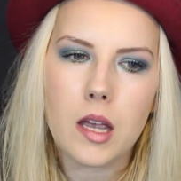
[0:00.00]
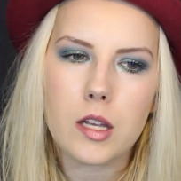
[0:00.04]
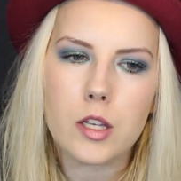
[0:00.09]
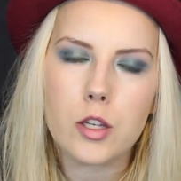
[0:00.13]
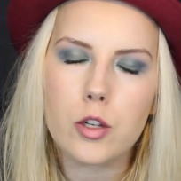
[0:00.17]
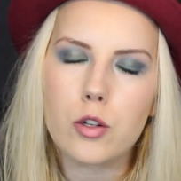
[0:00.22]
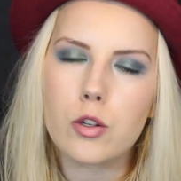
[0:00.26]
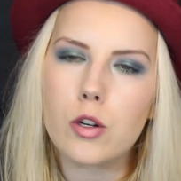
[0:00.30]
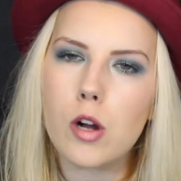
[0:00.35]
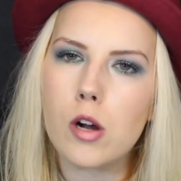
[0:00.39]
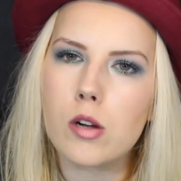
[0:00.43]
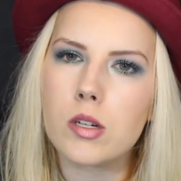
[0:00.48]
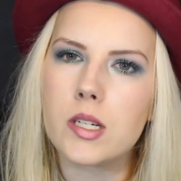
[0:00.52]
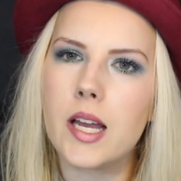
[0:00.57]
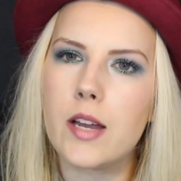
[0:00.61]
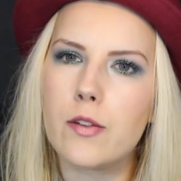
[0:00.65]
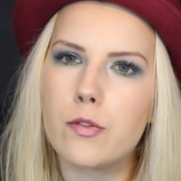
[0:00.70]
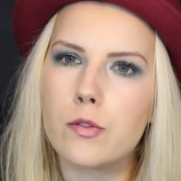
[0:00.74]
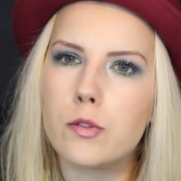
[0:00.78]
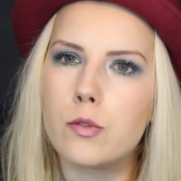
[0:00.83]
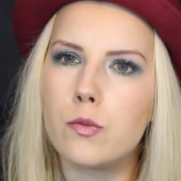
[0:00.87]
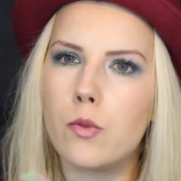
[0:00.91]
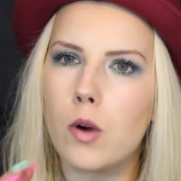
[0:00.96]
you don't
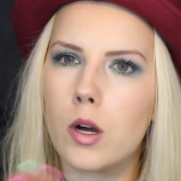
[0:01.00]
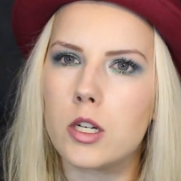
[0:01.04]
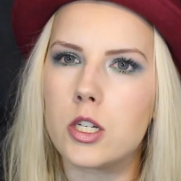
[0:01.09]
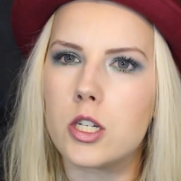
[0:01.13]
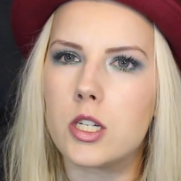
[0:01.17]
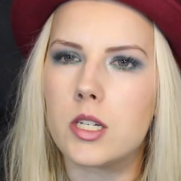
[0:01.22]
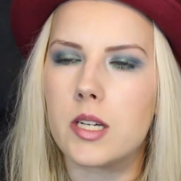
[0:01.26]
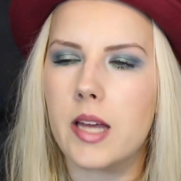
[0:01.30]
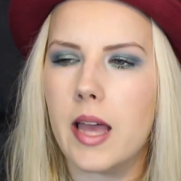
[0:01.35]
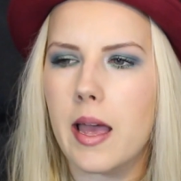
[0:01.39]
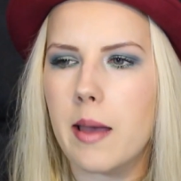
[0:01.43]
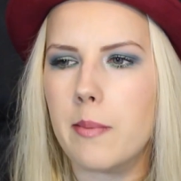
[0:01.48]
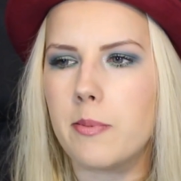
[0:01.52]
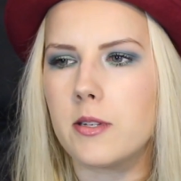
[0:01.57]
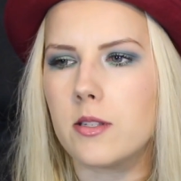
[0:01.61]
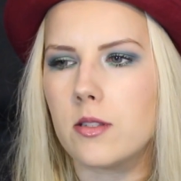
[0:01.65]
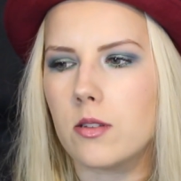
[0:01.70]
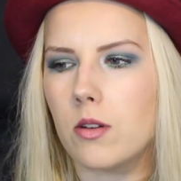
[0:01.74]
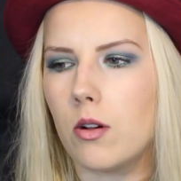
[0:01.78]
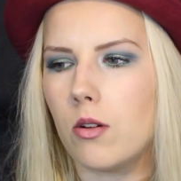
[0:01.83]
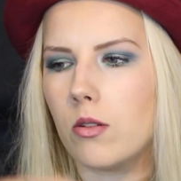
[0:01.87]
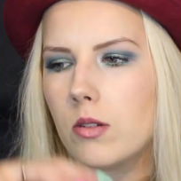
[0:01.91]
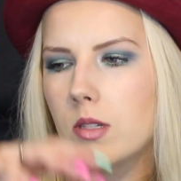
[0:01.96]
have to watch the
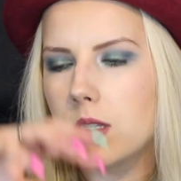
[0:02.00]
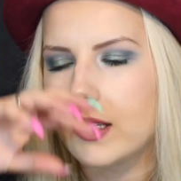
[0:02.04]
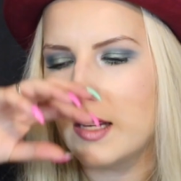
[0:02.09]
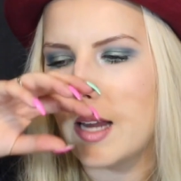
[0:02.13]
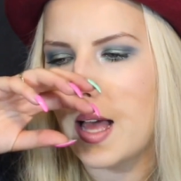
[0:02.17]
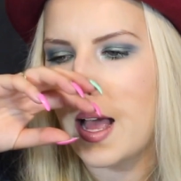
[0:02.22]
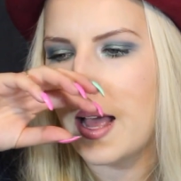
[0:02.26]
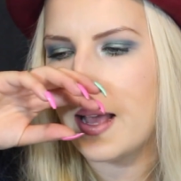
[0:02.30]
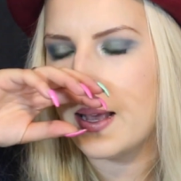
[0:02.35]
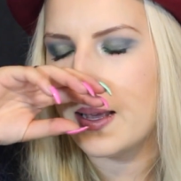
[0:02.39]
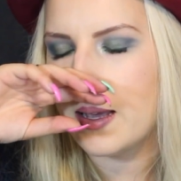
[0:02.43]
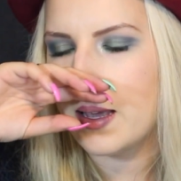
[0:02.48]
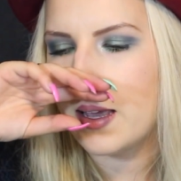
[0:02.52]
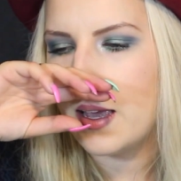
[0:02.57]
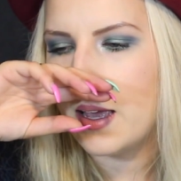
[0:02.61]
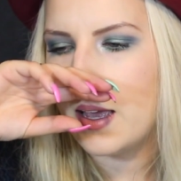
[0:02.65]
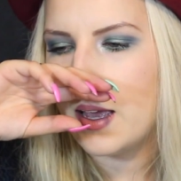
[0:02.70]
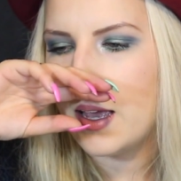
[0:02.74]
episodes like